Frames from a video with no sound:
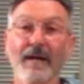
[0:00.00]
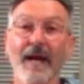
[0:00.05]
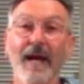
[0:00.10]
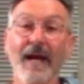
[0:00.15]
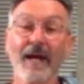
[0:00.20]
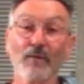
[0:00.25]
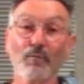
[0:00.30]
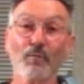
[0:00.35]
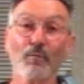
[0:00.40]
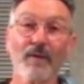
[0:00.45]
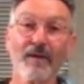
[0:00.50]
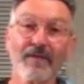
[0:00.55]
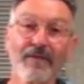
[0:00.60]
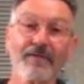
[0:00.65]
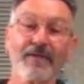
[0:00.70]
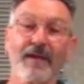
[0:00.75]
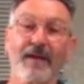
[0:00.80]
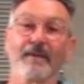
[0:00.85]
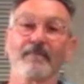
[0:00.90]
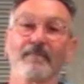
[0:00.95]
and
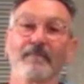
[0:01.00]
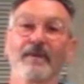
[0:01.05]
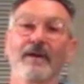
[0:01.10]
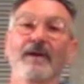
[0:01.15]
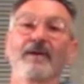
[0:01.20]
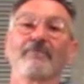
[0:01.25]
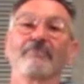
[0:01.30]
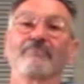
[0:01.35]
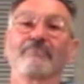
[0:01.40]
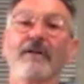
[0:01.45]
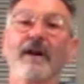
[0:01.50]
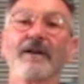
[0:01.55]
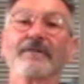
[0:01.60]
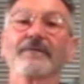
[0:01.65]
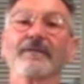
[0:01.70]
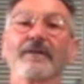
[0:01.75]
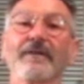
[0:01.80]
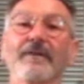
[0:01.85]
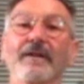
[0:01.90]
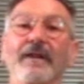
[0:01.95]
with them
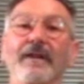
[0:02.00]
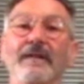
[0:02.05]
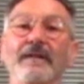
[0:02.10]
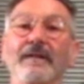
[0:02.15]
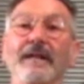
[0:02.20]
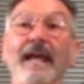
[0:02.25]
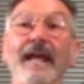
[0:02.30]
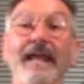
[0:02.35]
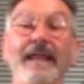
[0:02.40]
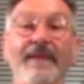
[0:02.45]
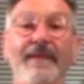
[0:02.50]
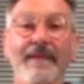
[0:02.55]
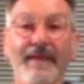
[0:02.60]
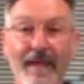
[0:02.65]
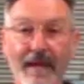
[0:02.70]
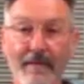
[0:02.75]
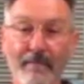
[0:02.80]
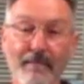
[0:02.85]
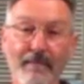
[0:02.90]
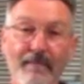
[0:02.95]
rather than
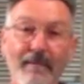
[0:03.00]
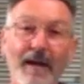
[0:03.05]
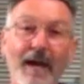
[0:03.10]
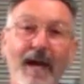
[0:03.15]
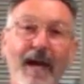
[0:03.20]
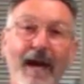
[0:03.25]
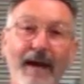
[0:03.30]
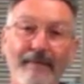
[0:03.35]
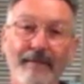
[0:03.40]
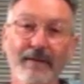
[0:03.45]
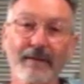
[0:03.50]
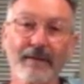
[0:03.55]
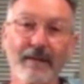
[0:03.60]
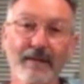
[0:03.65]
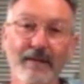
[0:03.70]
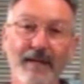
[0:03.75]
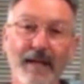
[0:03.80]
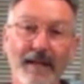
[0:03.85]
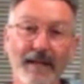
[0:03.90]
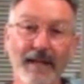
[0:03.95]
them having to
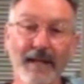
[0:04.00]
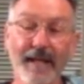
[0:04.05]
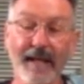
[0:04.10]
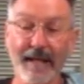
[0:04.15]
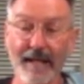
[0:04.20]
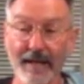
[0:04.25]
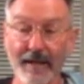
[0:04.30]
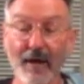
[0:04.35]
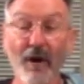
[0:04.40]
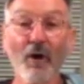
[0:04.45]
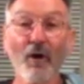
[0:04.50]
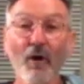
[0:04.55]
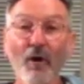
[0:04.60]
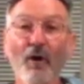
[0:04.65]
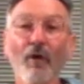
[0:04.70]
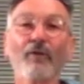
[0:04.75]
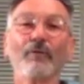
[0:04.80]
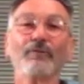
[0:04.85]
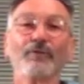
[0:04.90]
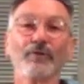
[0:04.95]
take care
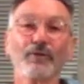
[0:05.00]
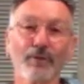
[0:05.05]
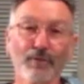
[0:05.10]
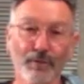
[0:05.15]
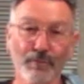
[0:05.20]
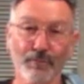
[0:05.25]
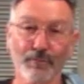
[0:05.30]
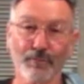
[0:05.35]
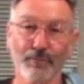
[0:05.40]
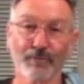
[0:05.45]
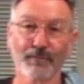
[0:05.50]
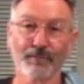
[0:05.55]
of you.